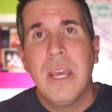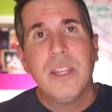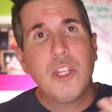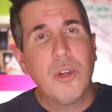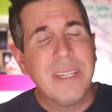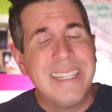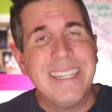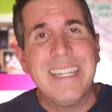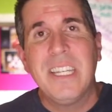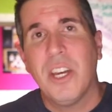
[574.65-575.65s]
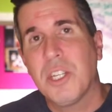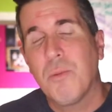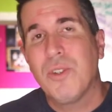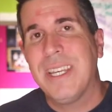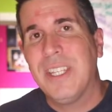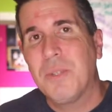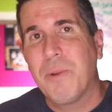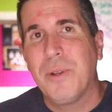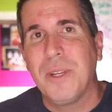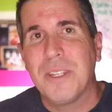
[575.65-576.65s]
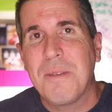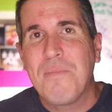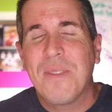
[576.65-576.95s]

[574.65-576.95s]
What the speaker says: that your existing customers experience.